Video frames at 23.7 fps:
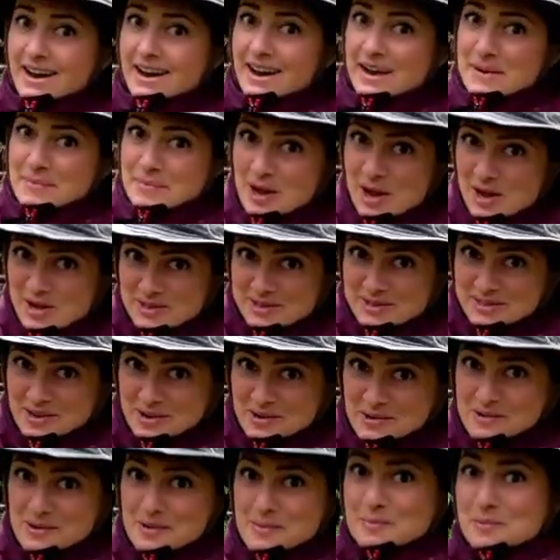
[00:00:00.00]
I'm
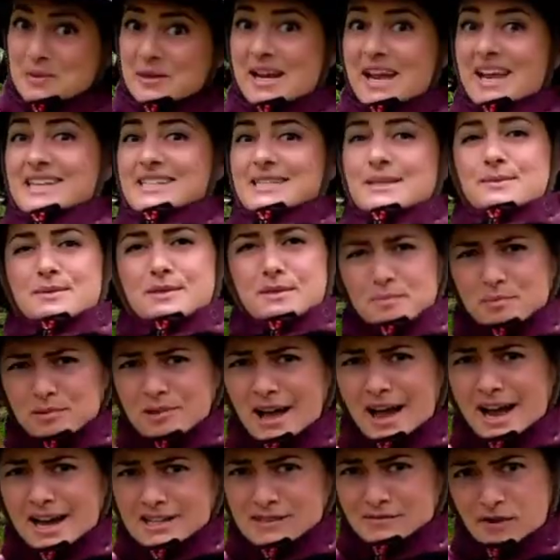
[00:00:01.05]
also bringing some
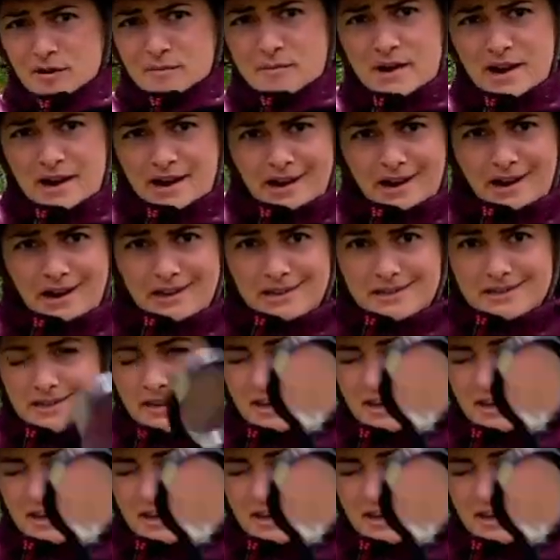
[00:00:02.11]
supplies for a bug hunt,